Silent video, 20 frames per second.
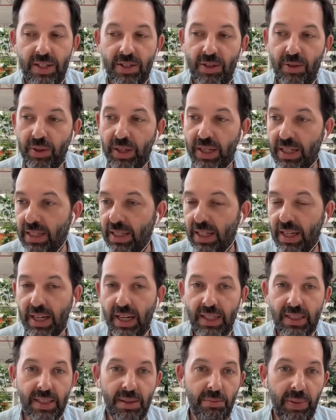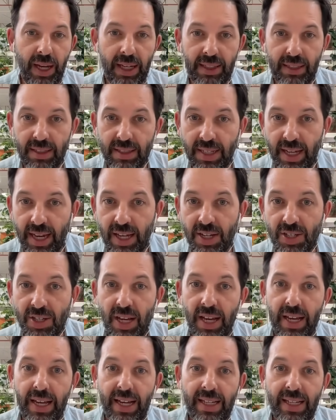to India to Bangladesh.